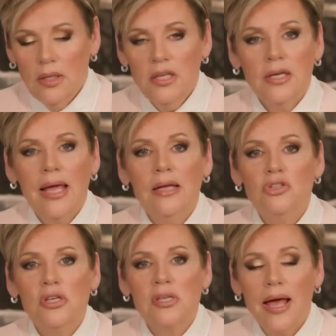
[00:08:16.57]
You can't
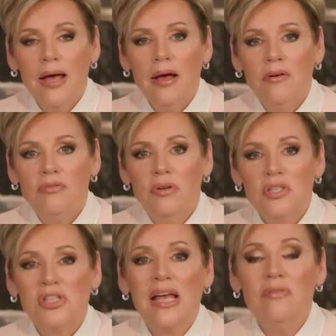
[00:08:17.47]
just have
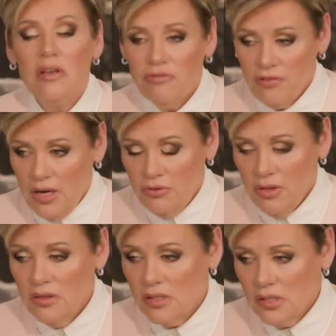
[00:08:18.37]
saving faith
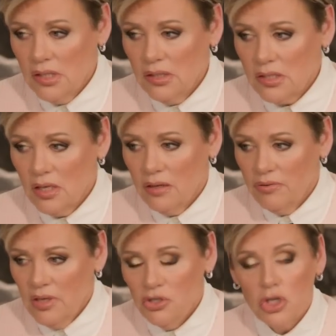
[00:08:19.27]
in the sense
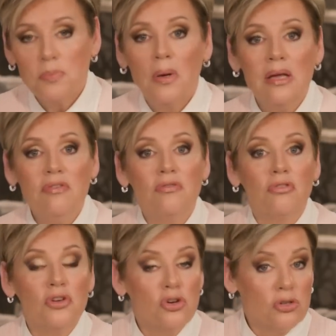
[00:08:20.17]
of just believing
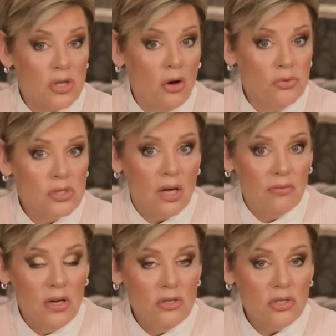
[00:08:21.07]
for your own
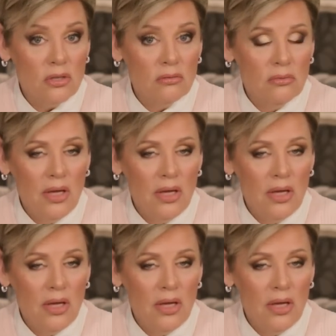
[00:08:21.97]
salvation.